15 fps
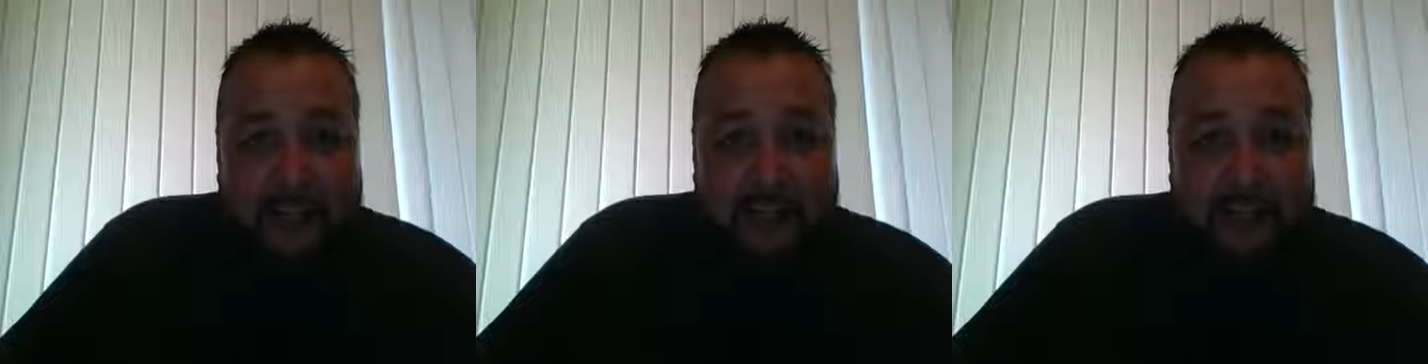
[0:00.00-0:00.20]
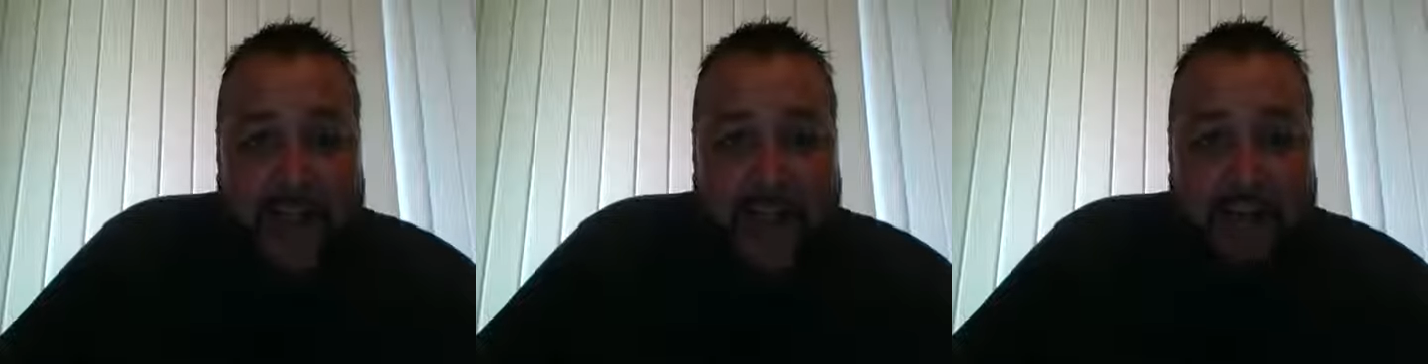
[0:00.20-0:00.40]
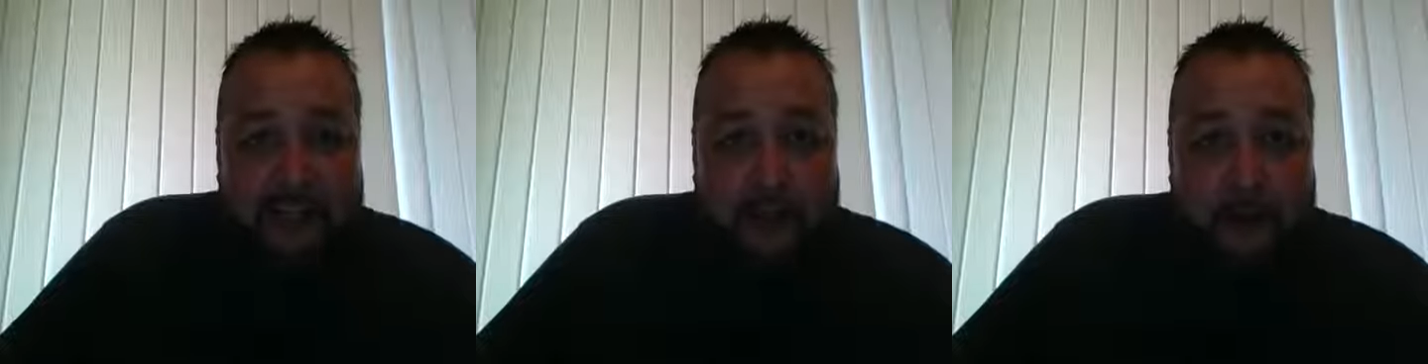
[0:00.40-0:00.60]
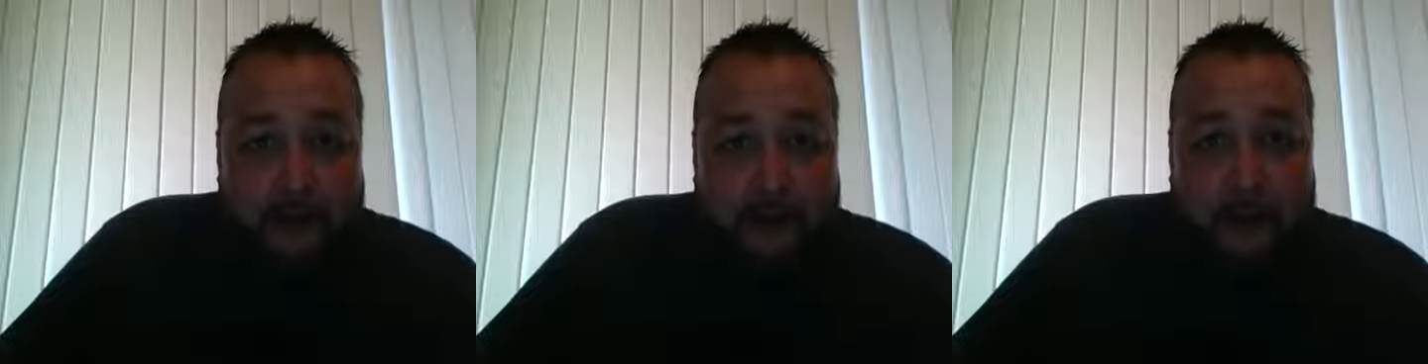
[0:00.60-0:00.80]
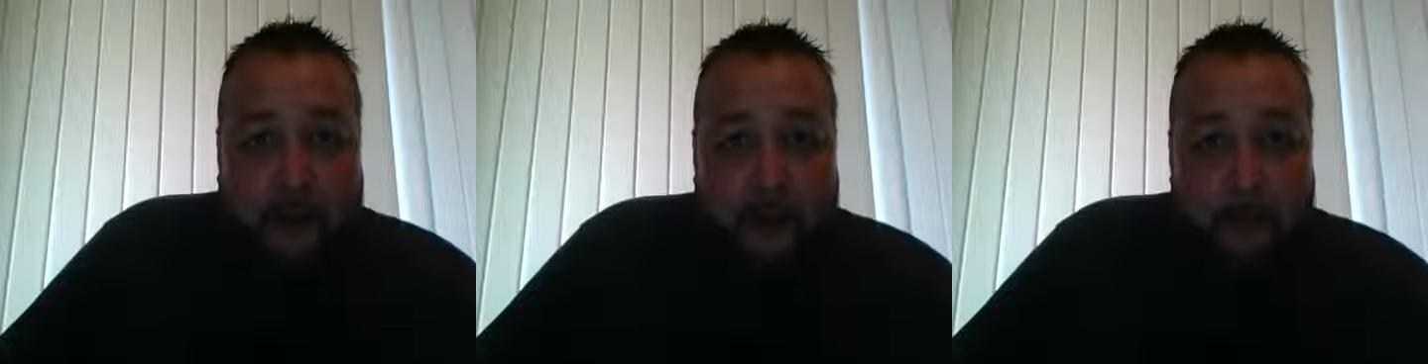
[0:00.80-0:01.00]
It's an
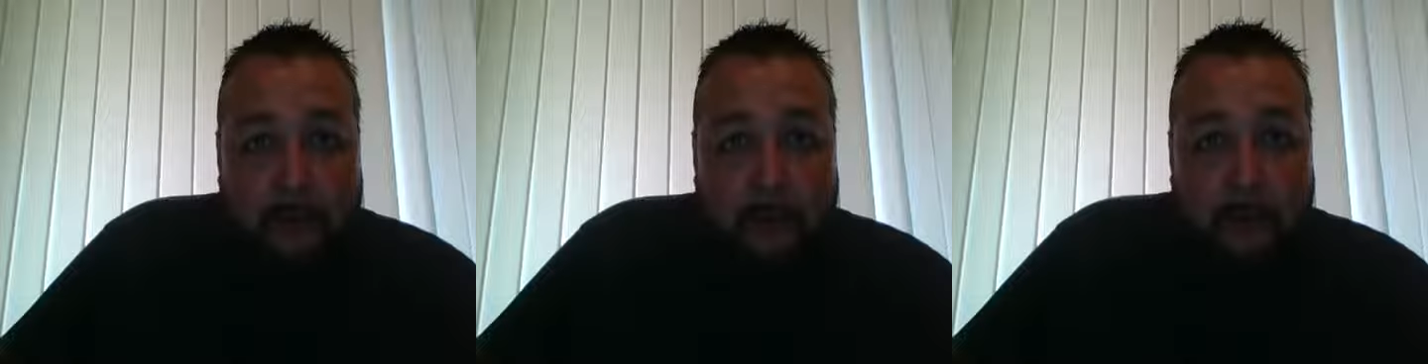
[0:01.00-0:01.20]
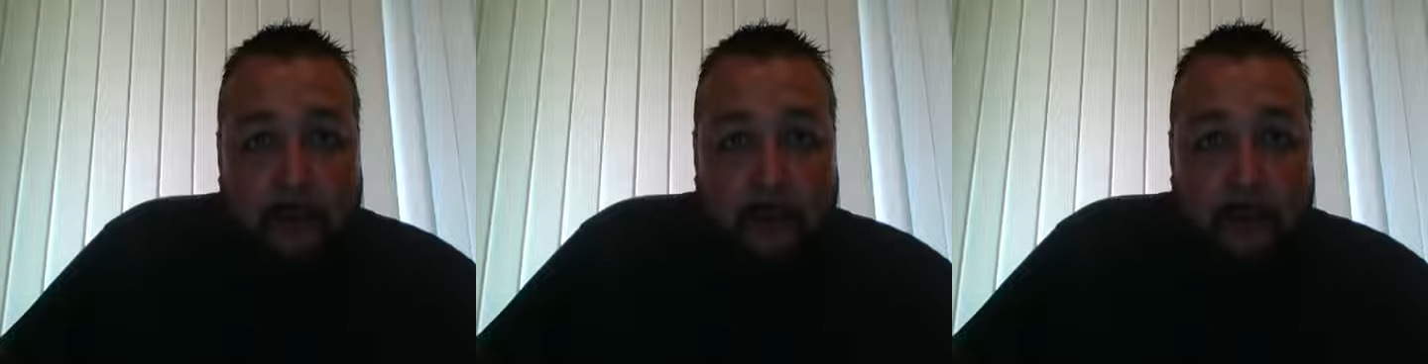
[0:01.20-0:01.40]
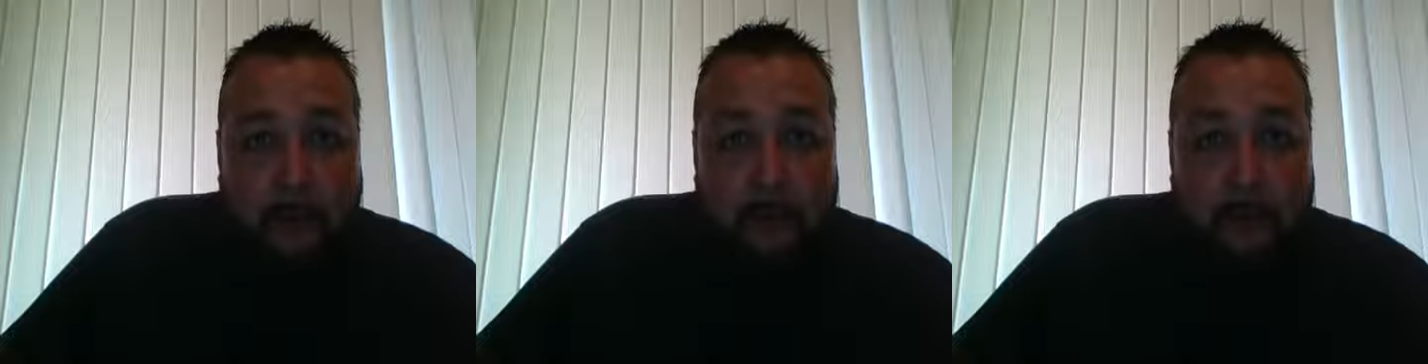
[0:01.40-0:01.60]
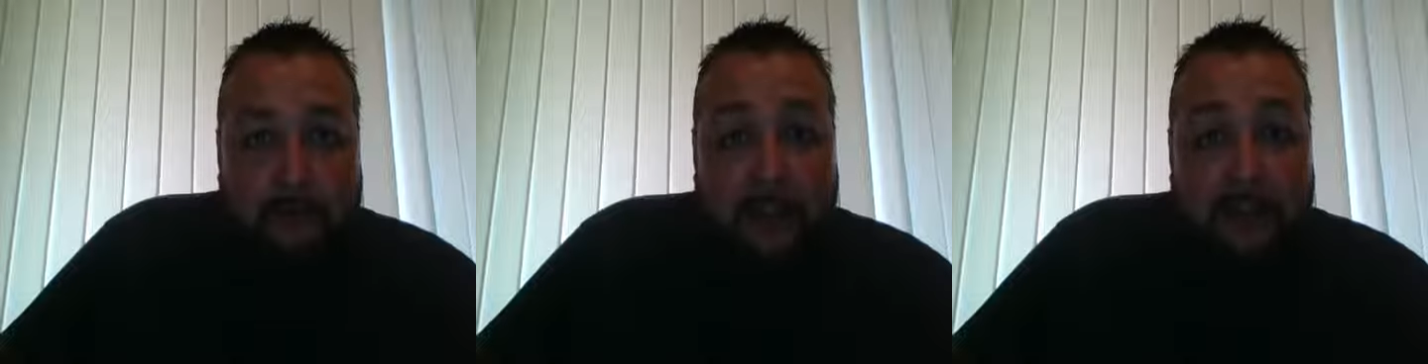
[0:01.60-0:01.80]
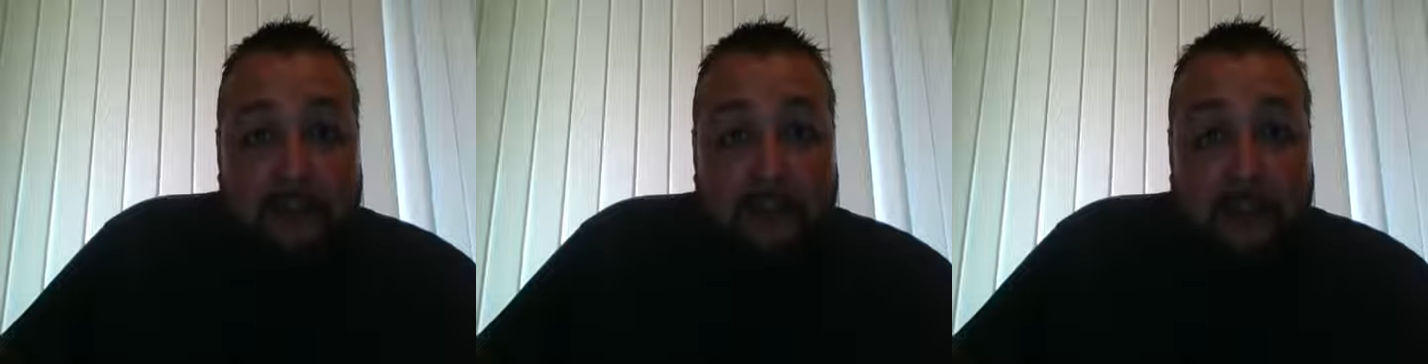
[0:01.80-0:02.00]
action verb
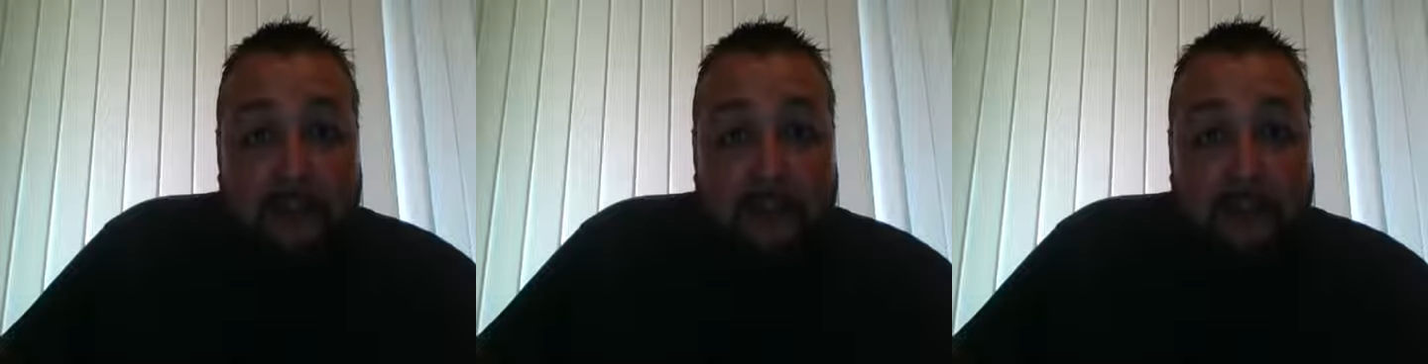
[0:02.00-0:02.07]
which means